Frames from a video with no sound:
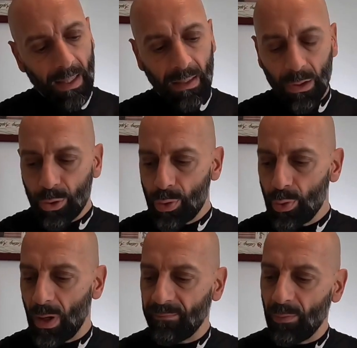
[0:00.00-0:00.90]
and
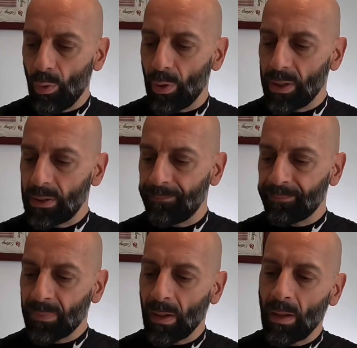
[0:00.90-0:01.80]
to avoid
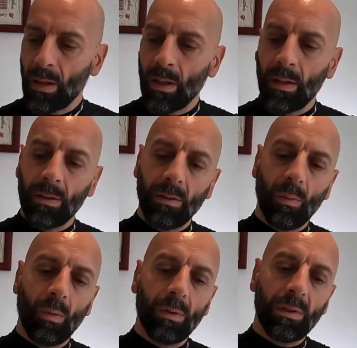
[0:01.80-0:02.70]

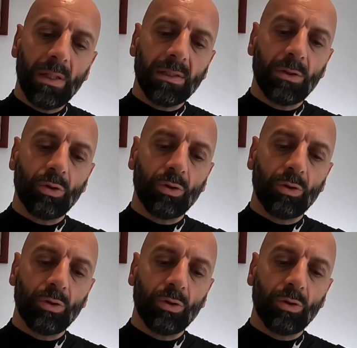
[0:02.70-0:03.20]
this